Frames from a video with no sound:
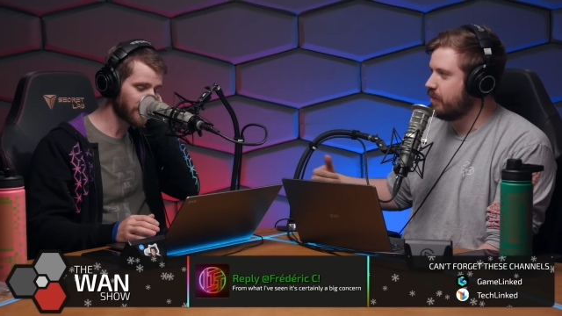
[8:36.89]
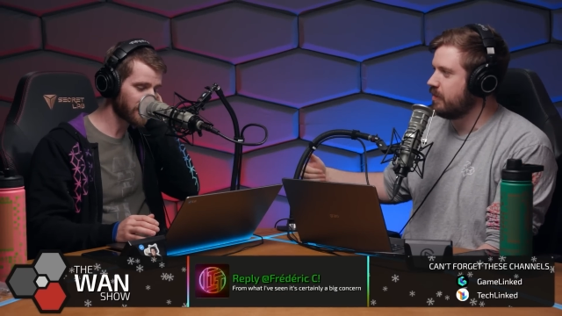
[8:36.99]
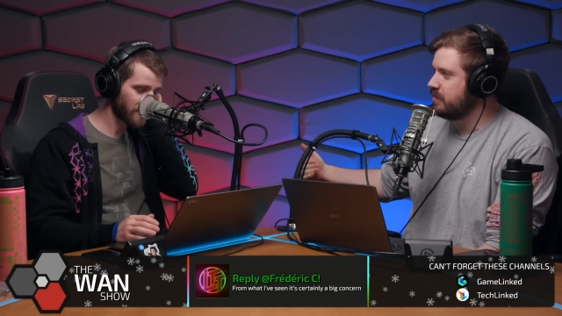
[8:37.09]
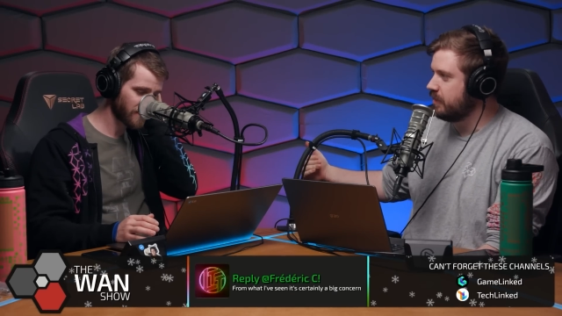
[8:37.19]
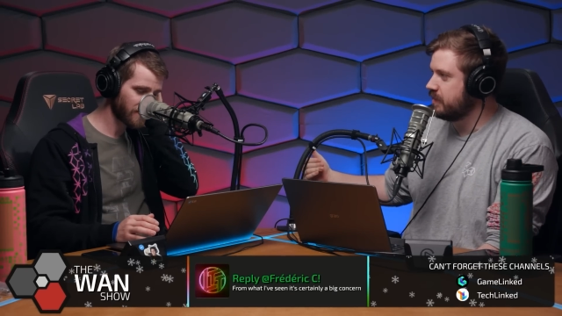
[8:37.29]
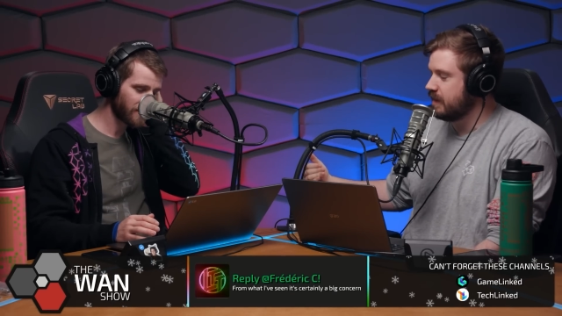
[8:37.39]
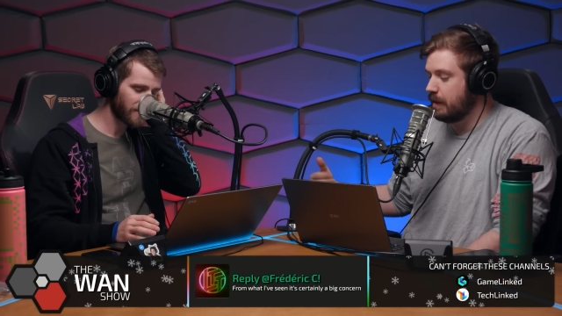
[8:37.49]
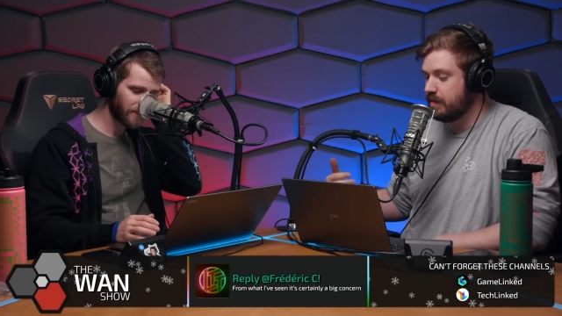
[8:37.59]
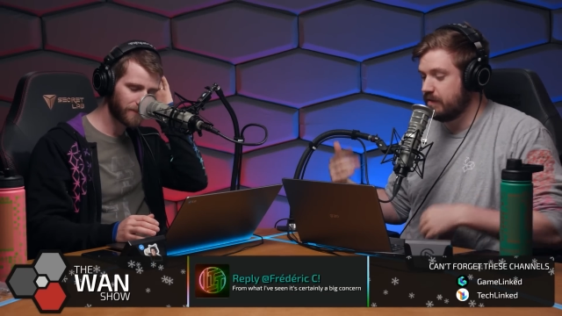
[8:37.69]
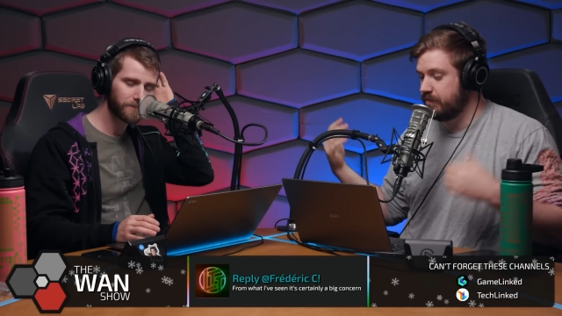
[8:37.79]
Speaker 1: person all the
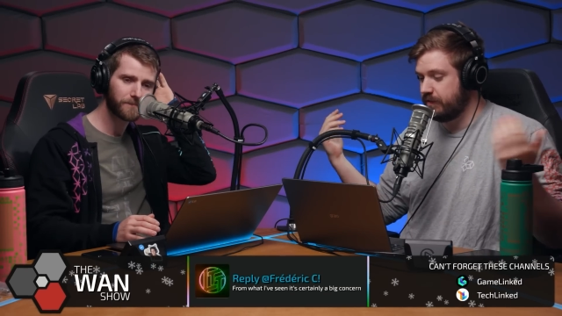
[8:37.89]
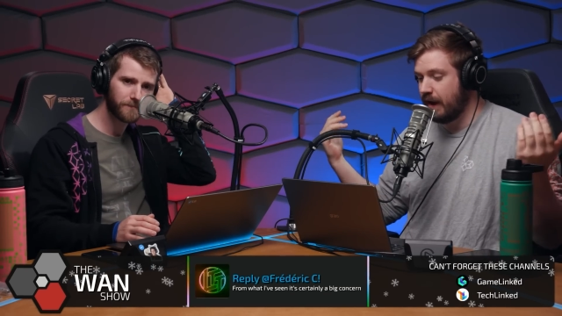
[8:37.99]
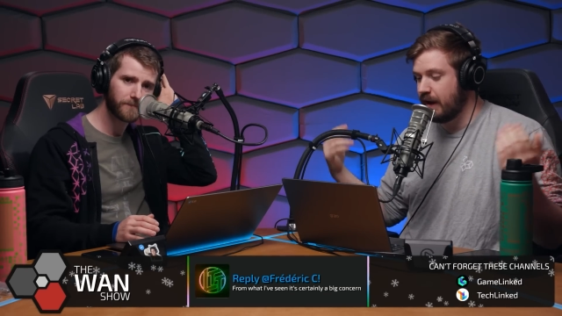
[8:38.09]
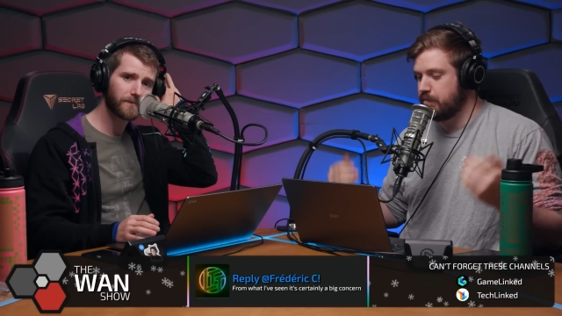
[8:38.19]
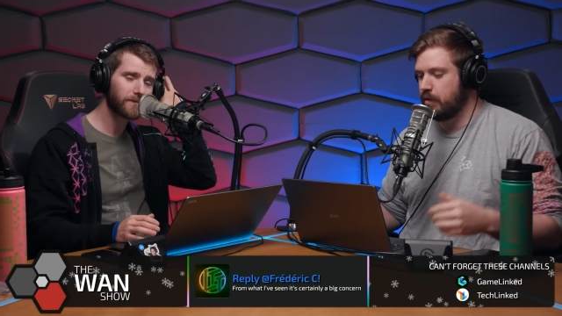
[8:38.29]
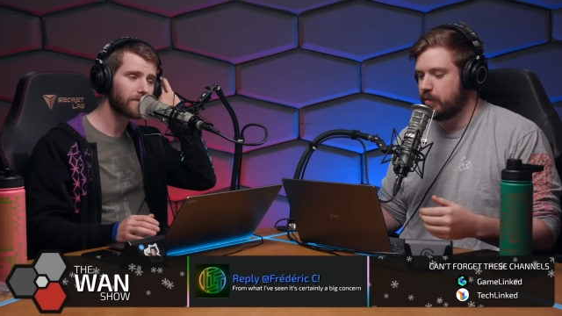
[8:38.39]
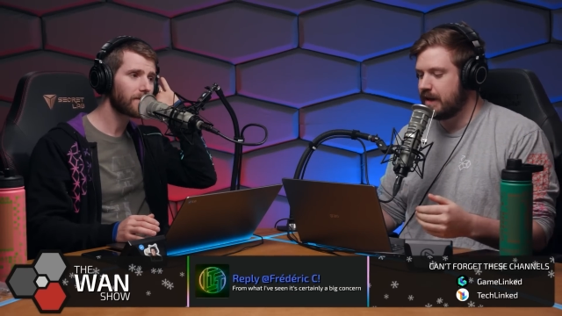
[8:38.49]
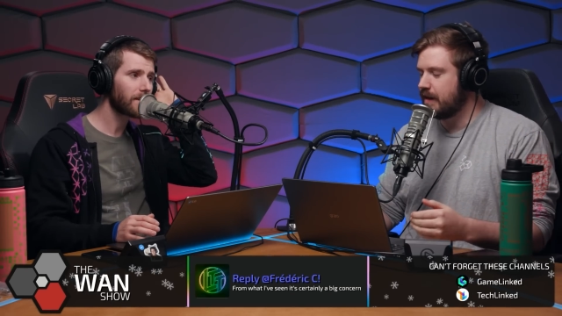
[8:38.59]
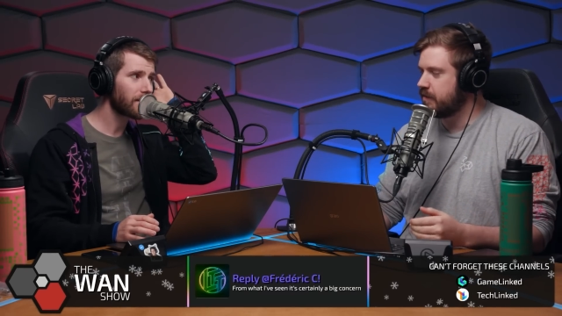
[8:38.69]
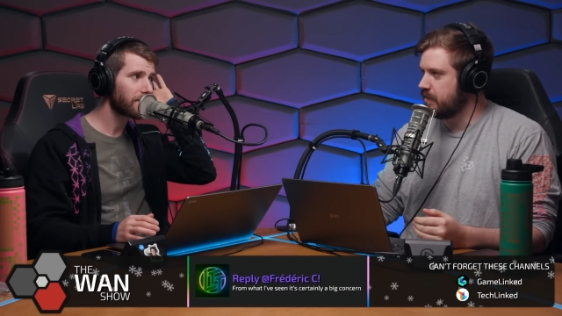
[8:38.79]
time, then fine. But we
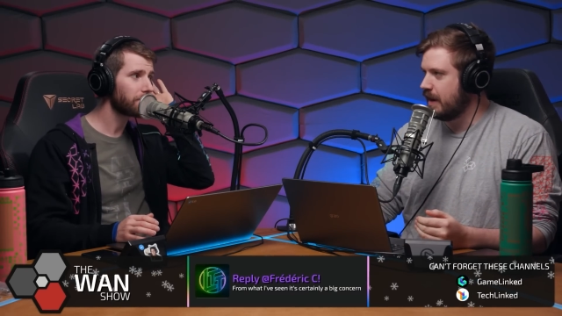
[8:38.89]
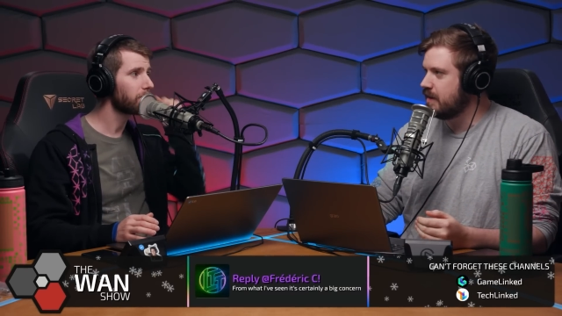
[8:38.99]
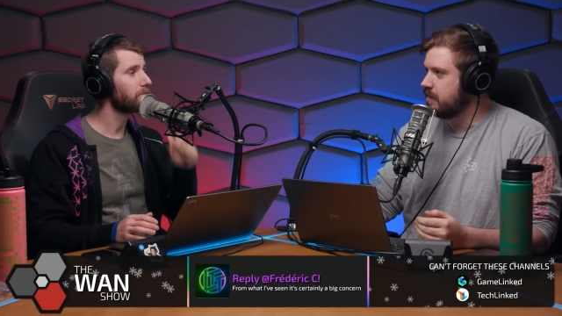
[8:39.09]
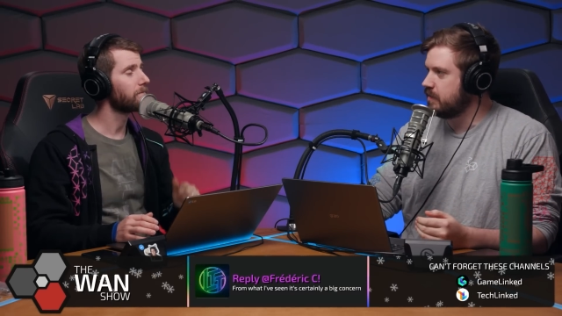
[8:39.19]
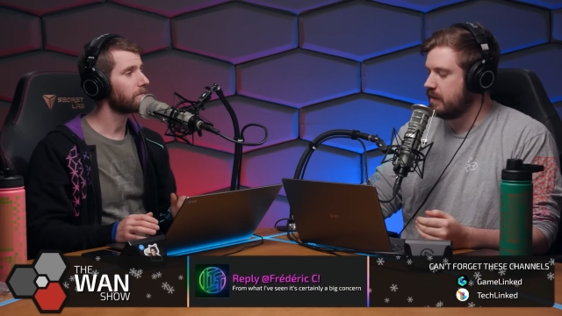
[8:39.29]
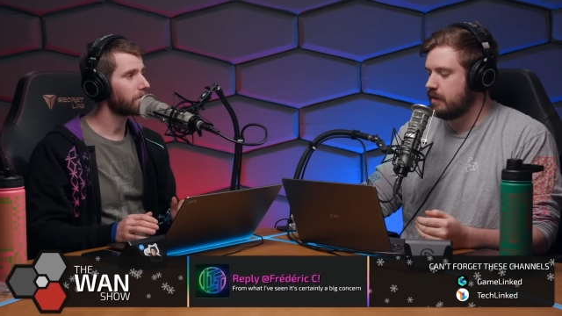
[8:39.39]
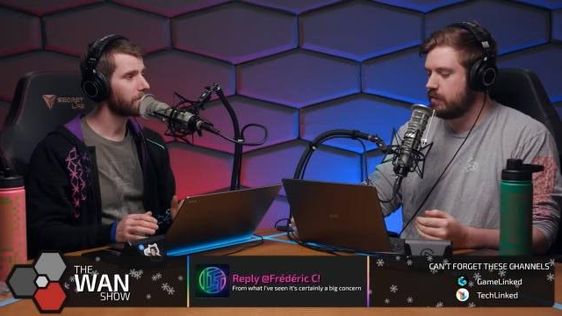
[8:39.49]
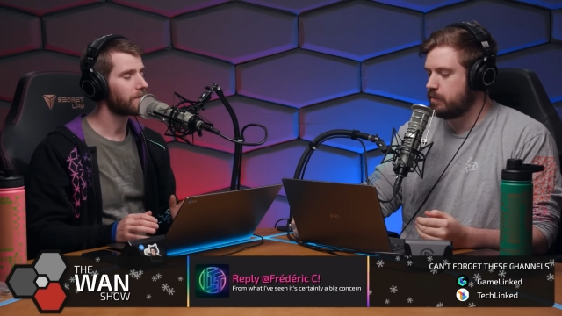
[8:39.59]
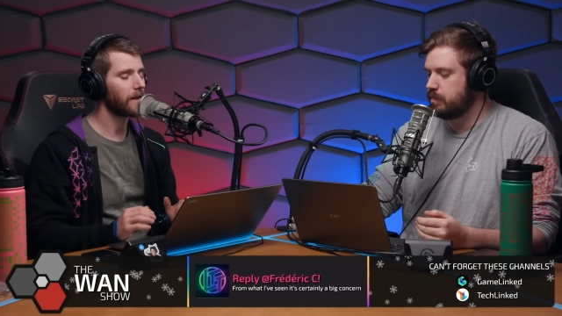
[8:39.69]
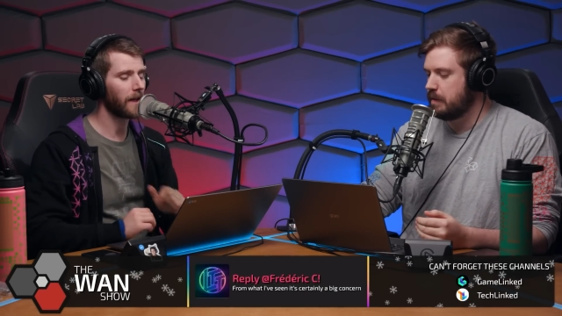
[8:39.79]
get assigned
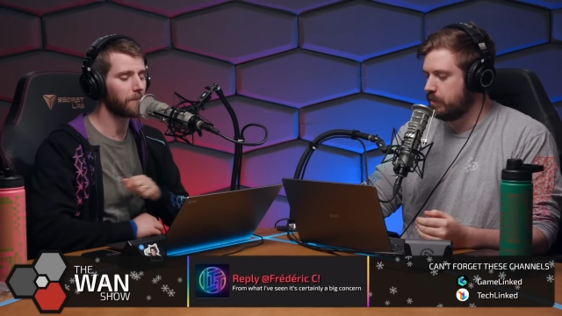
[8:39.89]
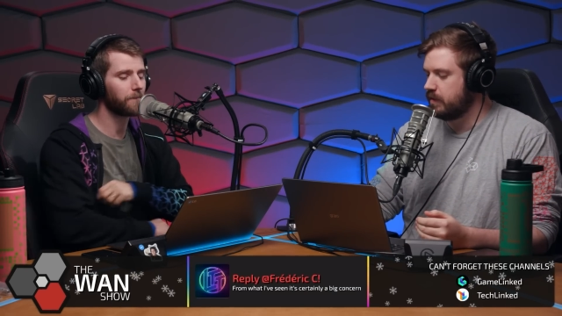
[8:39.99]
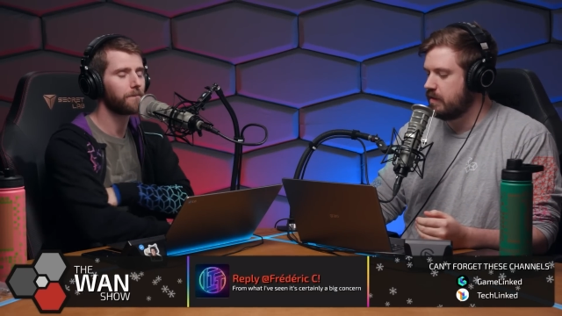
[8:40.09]
these people yeah.